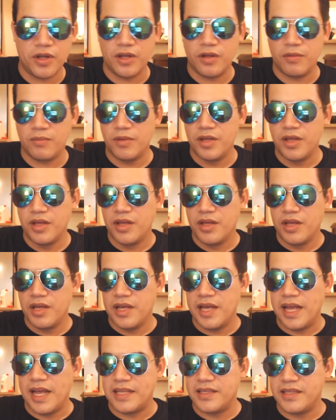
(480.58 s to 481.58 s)
know um,
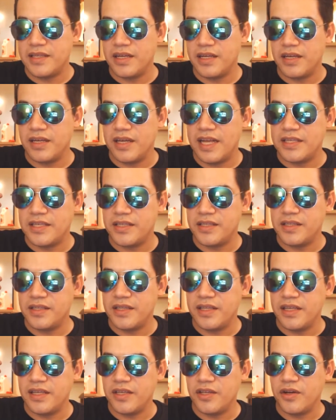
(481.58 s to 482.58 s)
it's the it's
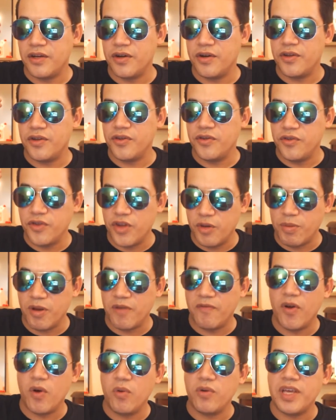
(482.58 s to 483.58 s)
you're you're
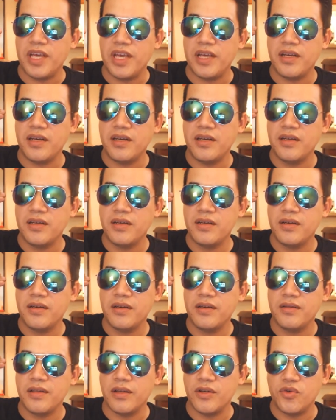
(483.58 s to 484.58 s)
provoking
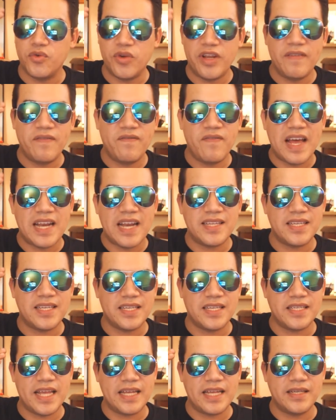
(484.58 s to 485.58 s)
the dream
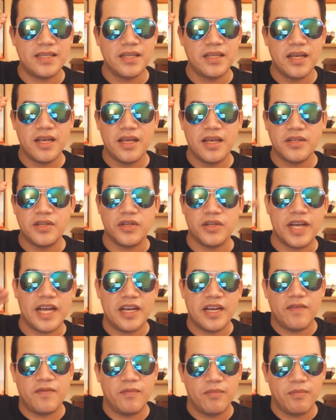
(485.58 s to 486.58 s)
fantasy state to
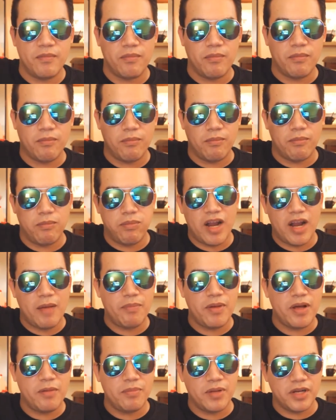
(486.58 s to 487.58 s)
kind of
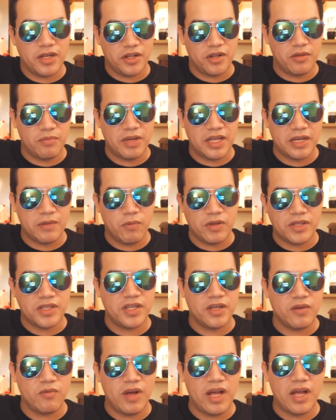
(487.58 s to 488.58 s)
blop up a little bit
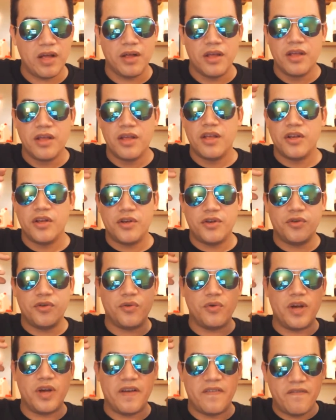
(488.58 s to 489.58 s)
once in a while
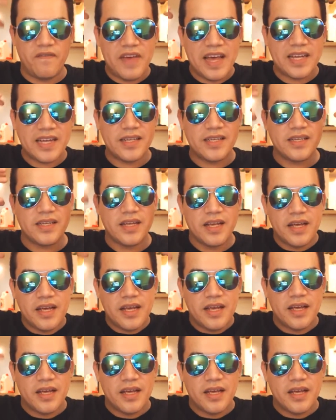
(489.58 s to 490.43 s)
to affect